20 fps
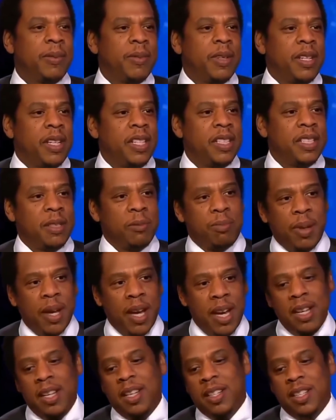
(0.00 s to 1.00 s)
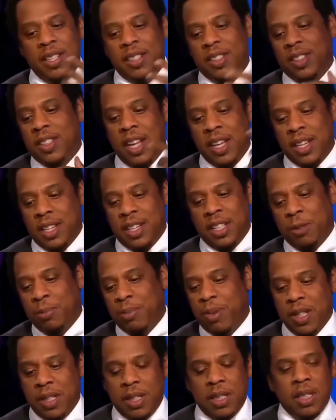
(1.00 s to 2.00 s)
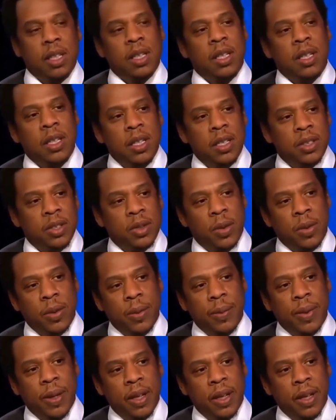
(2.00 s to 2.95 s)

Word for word: to him, and he's in pain, and he's like expressing it in this sort of